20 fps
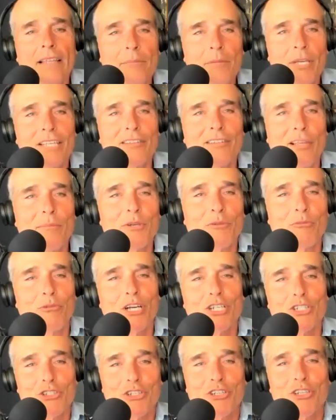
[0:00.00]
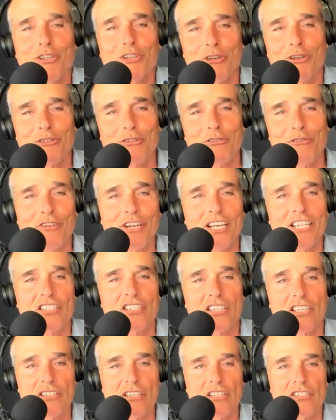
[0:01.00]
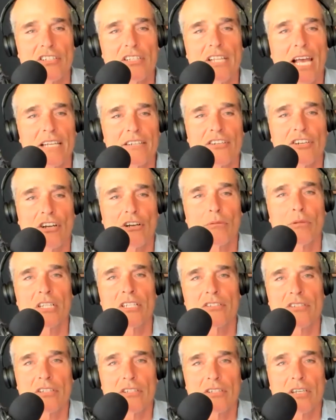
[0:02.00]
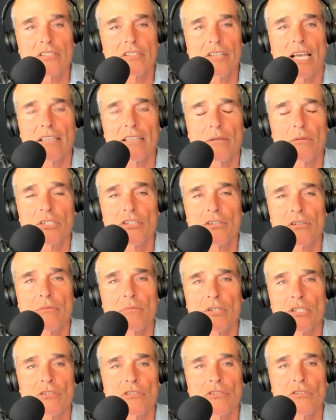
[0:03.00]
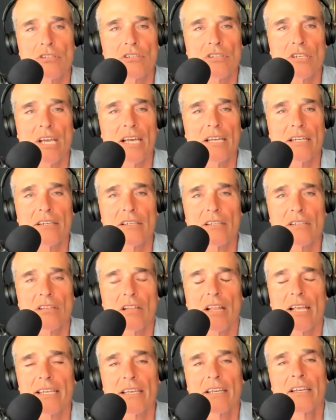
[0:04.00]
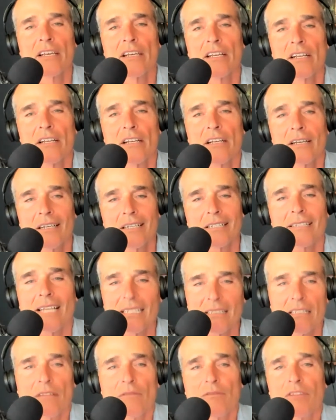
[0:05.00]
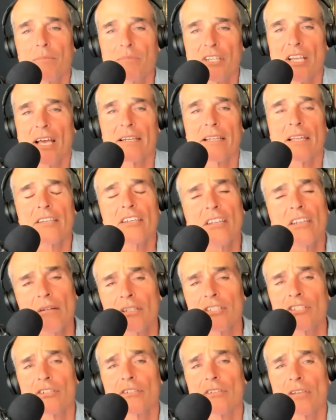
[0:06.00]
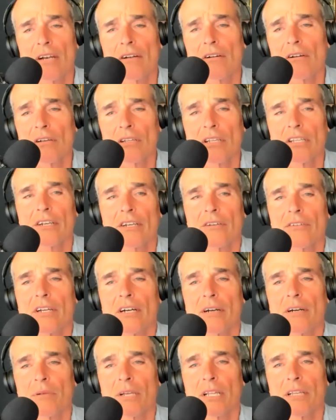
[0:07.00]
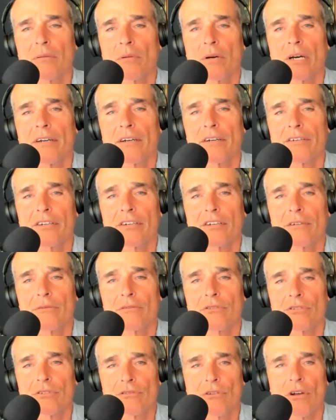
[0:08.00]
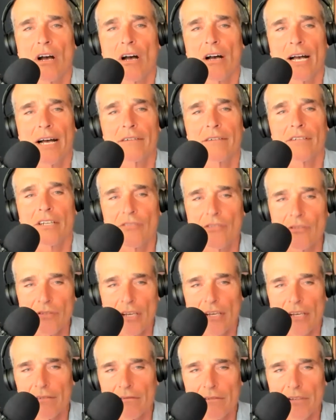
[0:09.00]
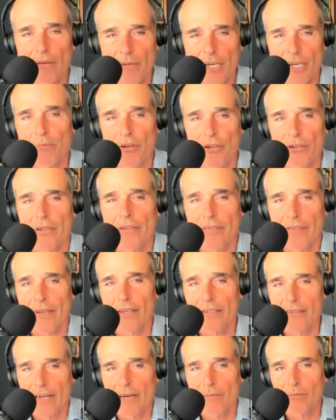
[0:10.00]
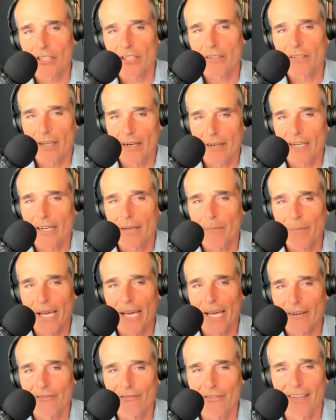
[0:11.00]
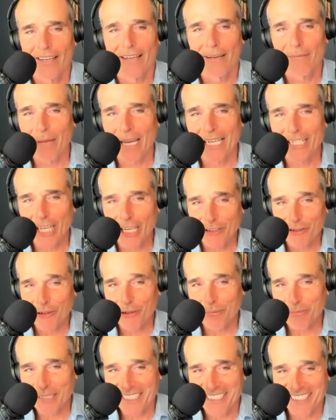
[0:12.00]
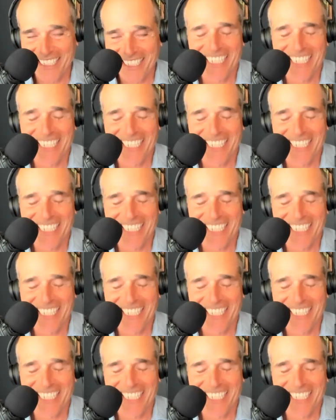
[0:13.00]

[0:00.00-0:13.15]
I, let me let me rush to your defense because it's not terrible. It's it's exactly what you what you just said. It's like because that's the flip side. You know what you said earlier that I really wanted to draw out because you say so many brilliant things, and I'm just kind of combative by nature, but.